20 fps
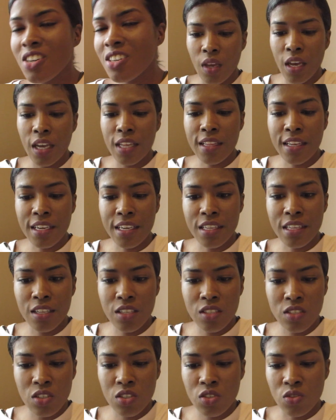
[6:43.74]
And like,
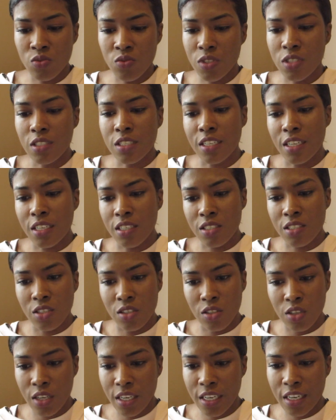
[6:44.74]
it's just really nice to
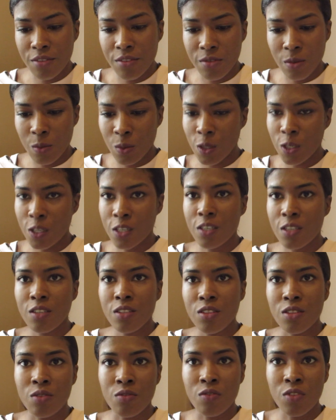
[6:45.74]
look at from here.
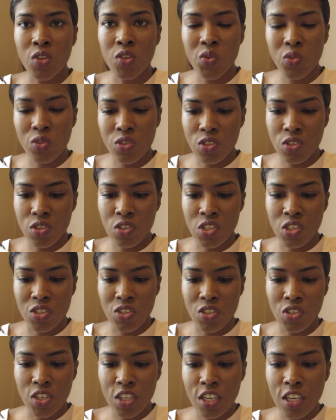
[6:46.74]
The view, it just looks
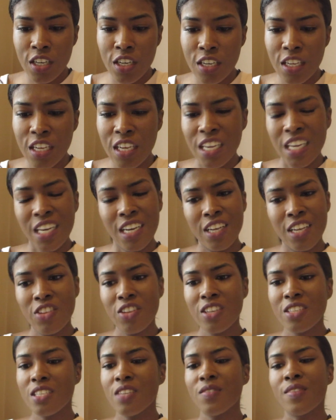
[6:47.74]
good. It
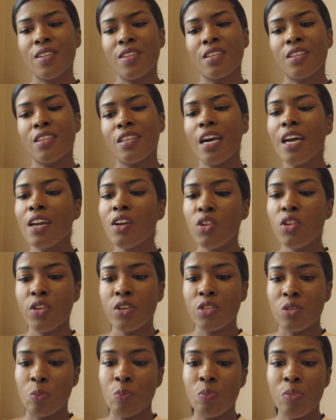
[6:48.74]
looks even, I don't know, it
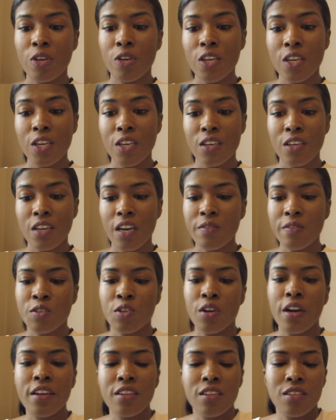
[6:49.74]
looks big. I've
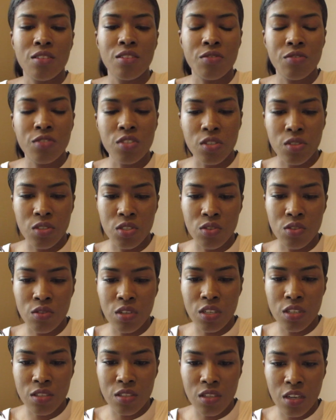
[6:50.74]
tried on the Series 3
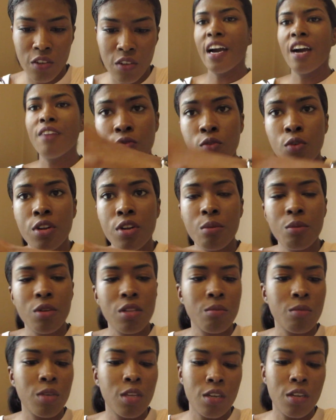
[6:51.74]
and stuff. I have
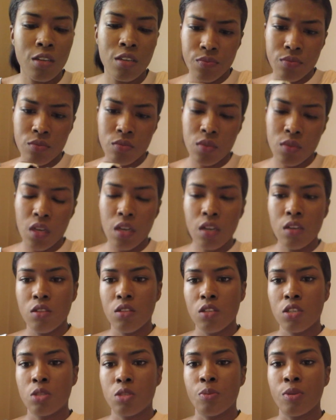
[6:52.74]
40mm. I don't know, it
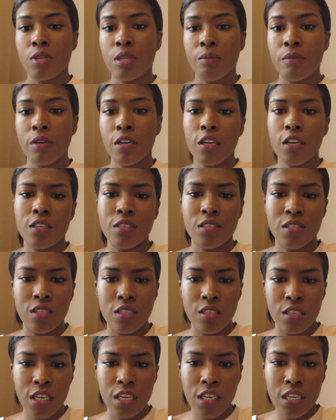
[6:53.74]
looks pretty big. It's
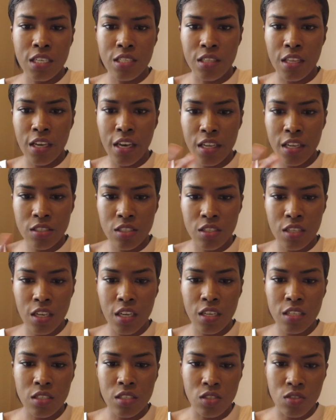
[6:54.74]
nice. The edge to
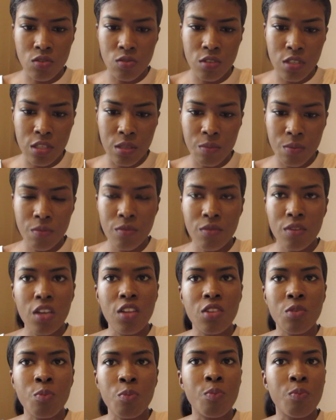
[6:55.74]
edge is really,
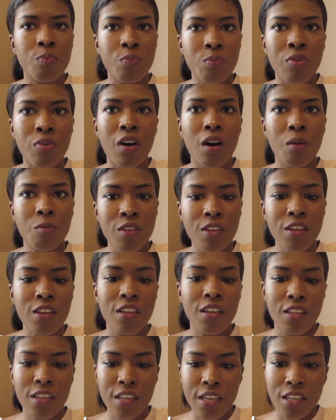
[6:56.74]
it's prominent,
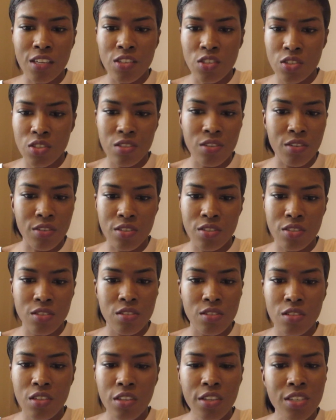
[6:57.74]
and like it just
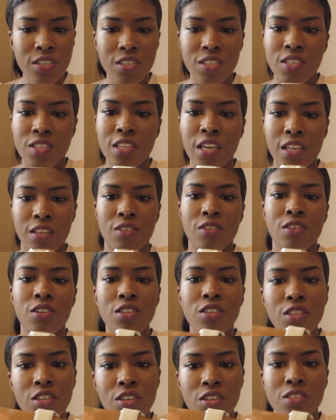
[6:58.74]
looks, it looks stellar.
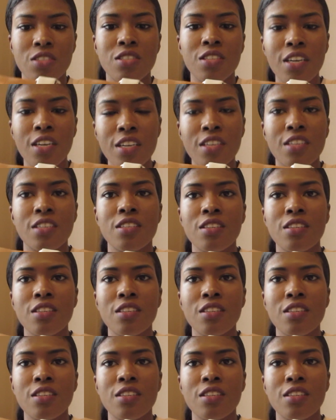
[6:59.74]
It looks like